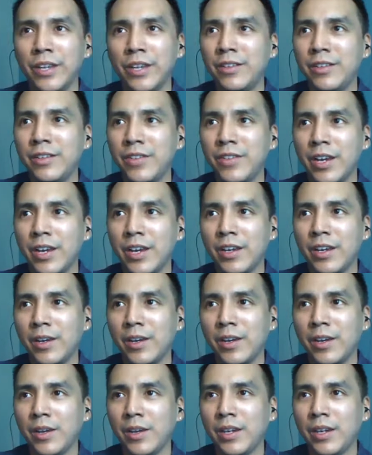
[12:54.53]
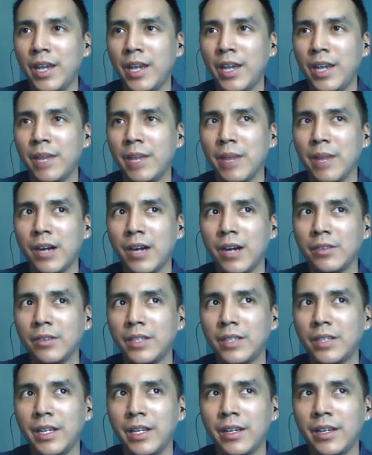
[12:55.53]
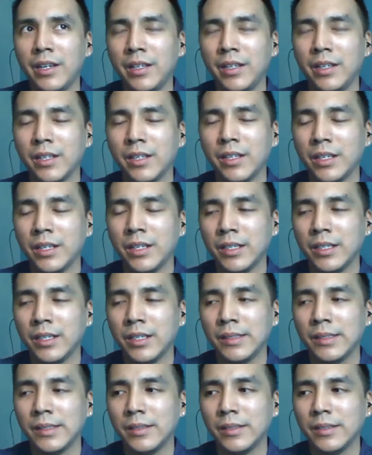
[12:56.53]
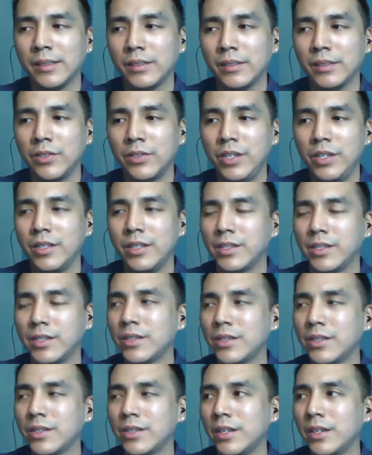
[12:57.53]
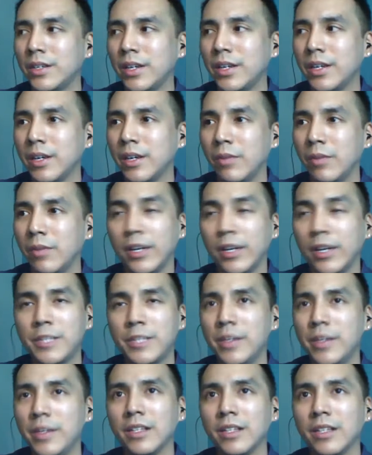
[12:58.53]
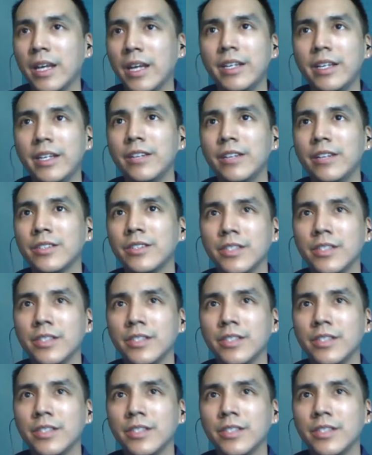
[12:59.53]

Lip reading: they came out in, geez, well, it's been a lot of years since they